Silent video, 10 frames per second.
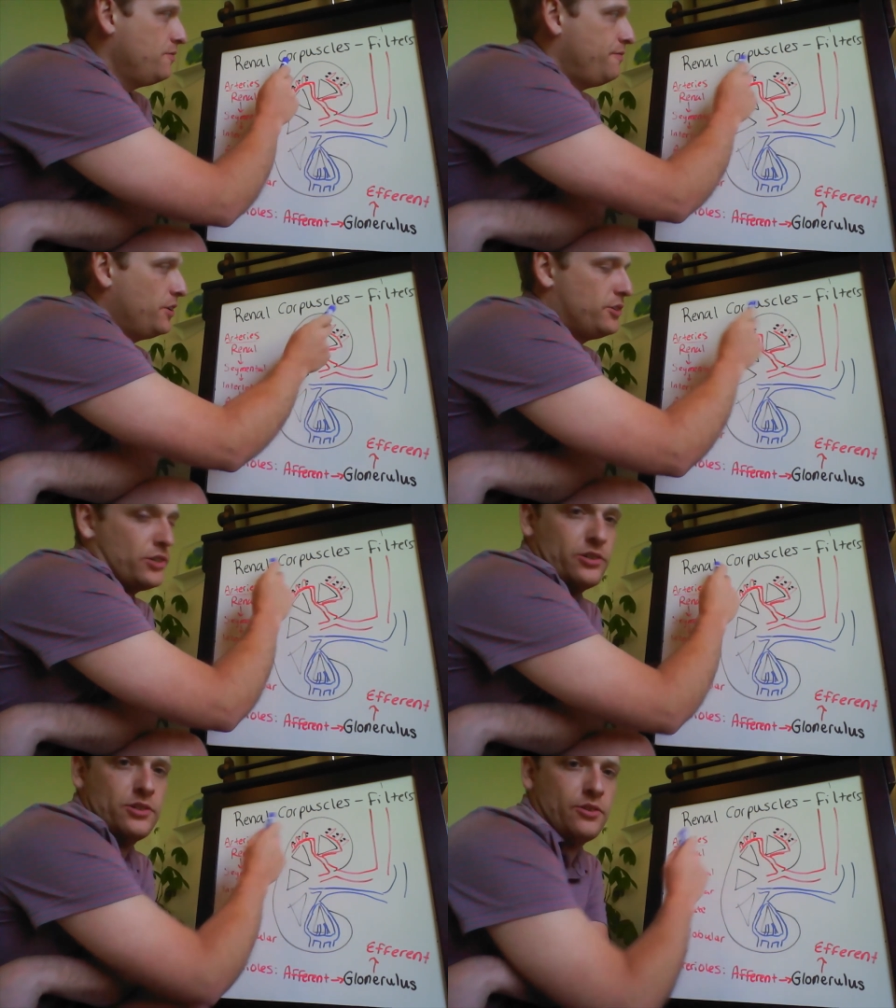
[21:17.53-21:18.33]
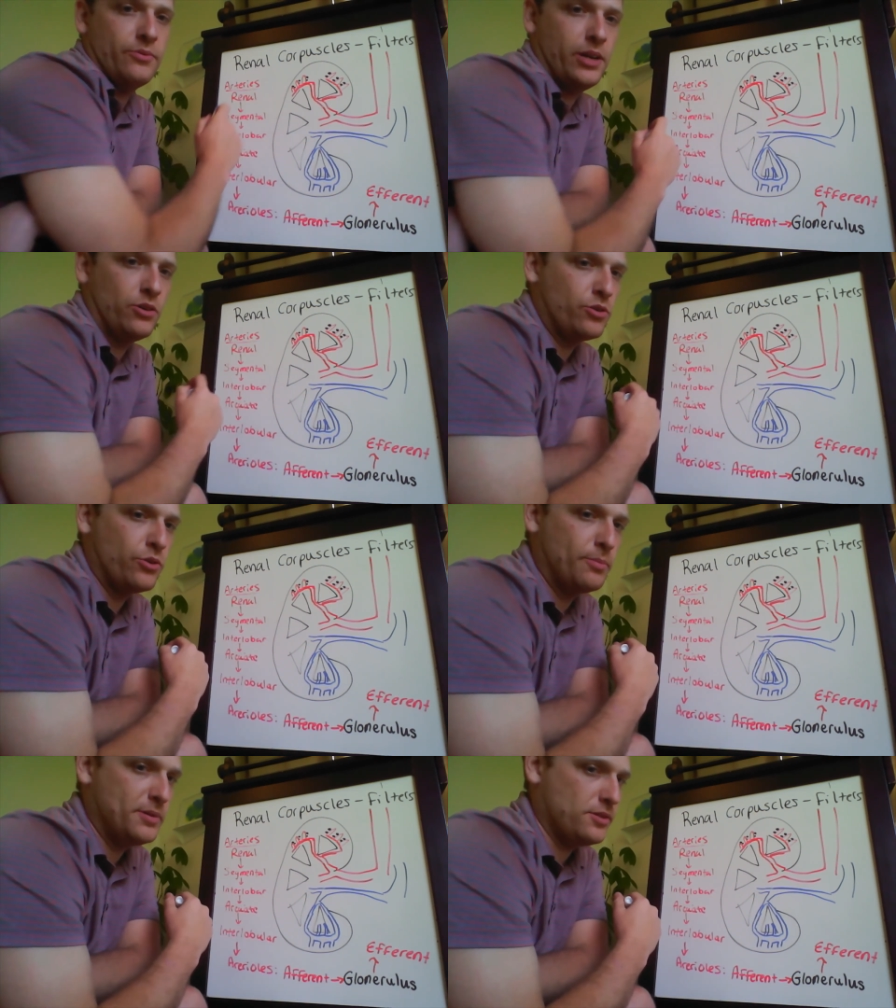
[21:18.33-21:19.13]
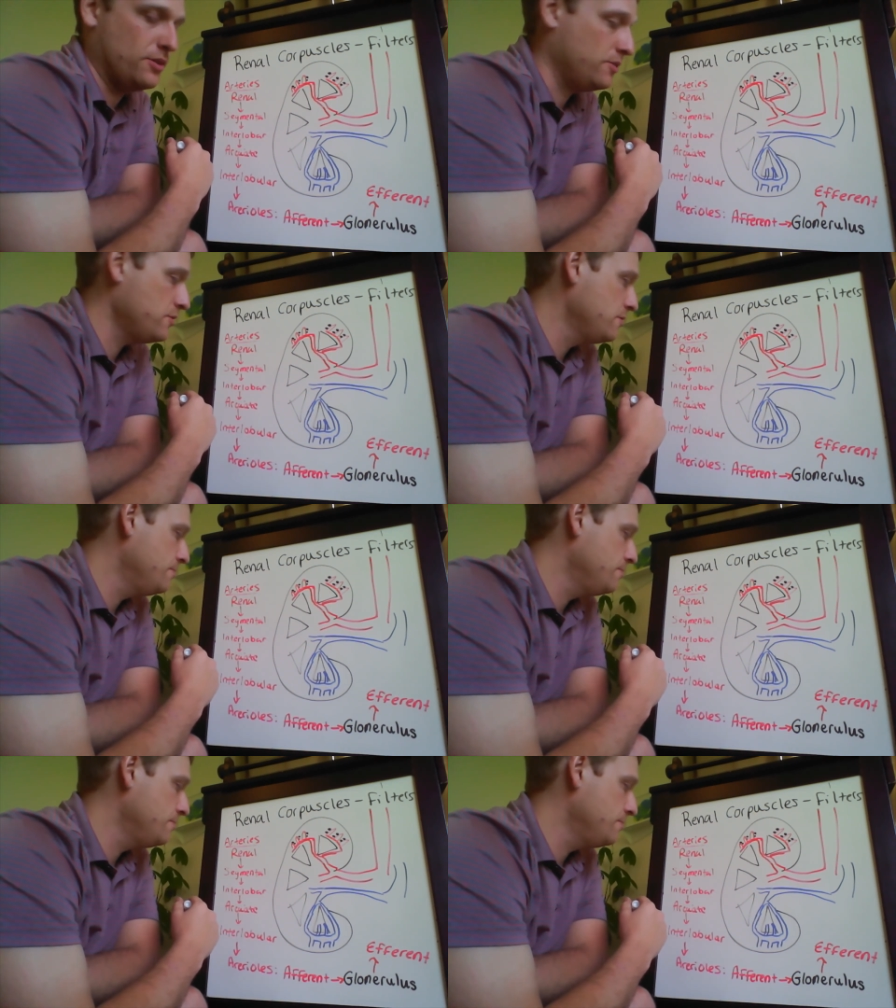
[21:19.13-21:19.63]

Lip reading: filters, the renal corpuscles,